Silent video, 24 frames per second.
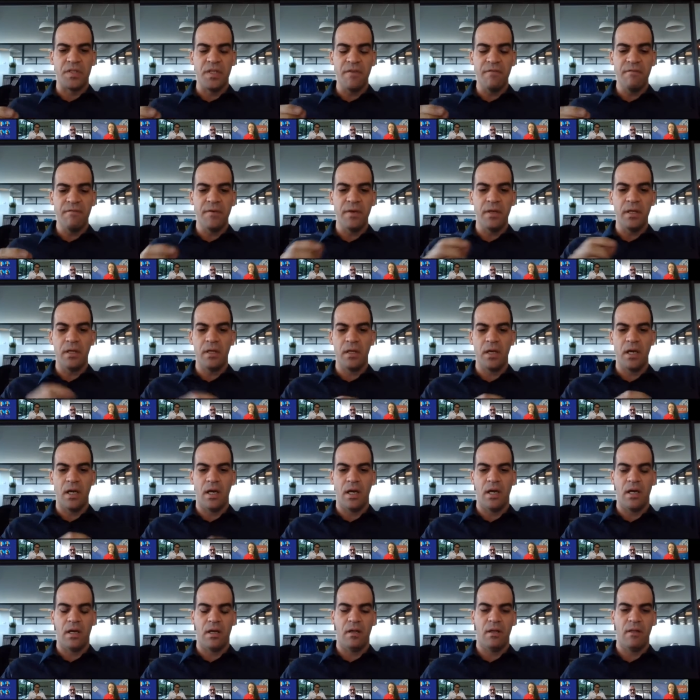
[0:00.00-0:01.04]
specific
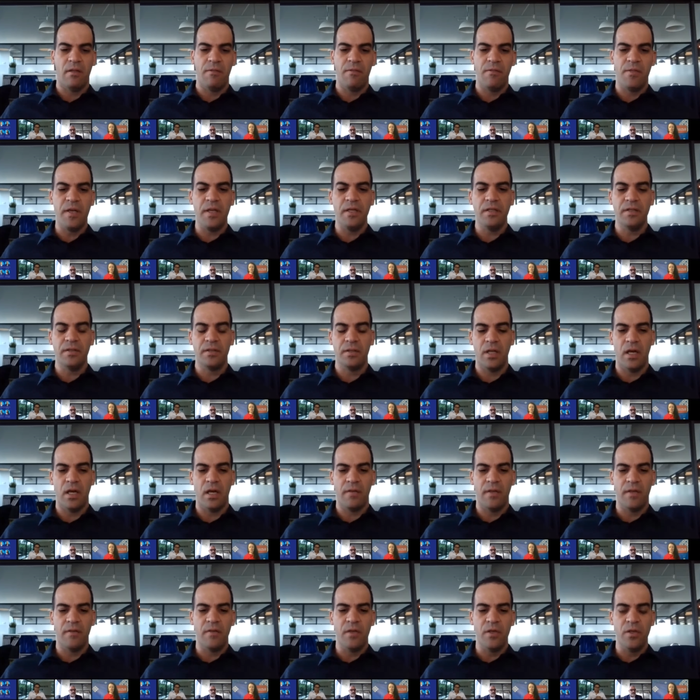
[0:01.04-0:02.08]
things
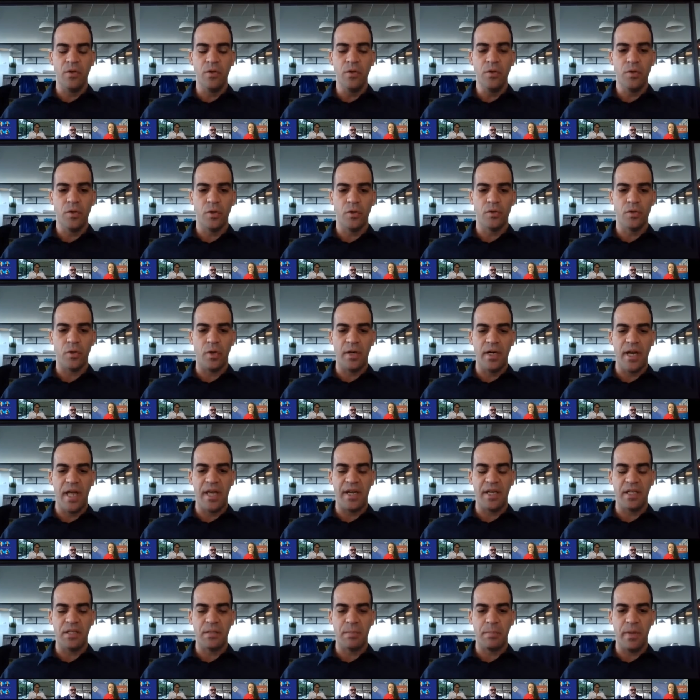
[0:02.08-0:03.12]
that the users are
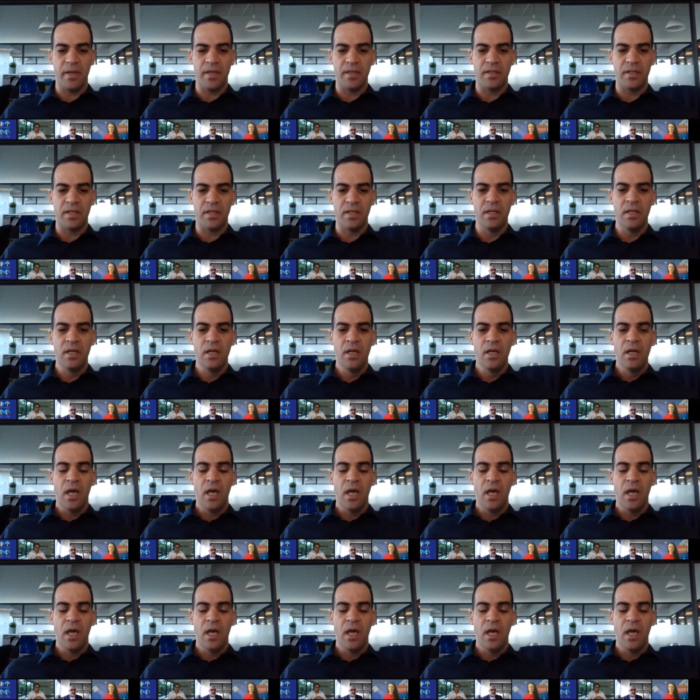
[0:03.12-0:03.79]
not expecting